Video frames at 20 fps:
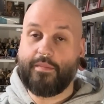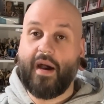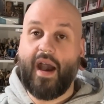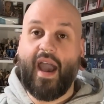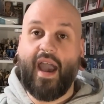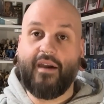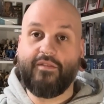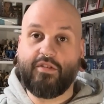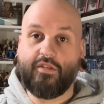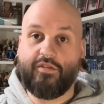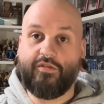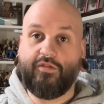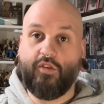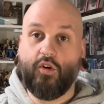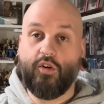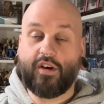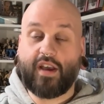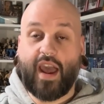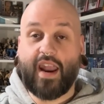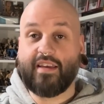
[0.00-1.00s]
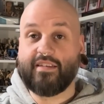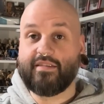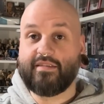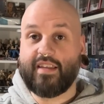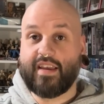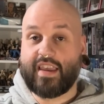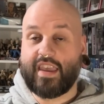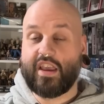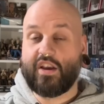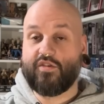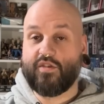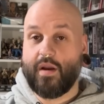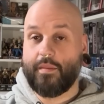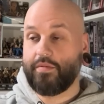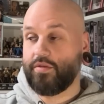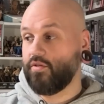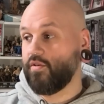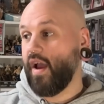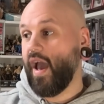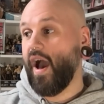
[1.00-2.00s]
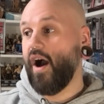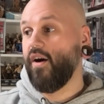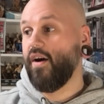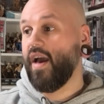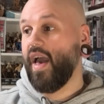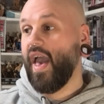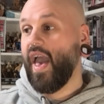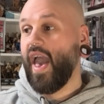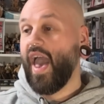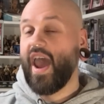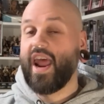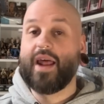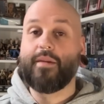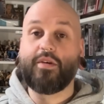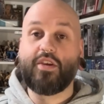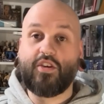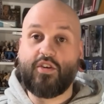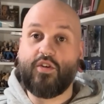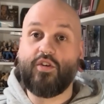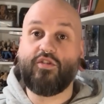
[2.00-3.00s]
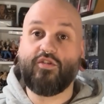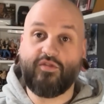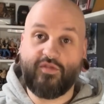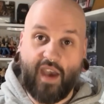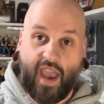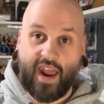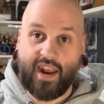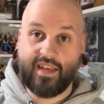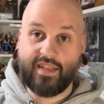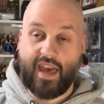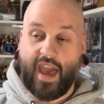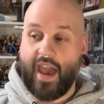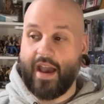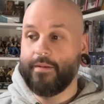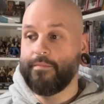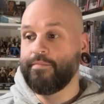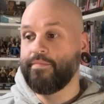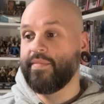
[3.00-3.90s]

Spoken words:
I have the full kind of sticky grip throughout, and I'm a huge fan of that.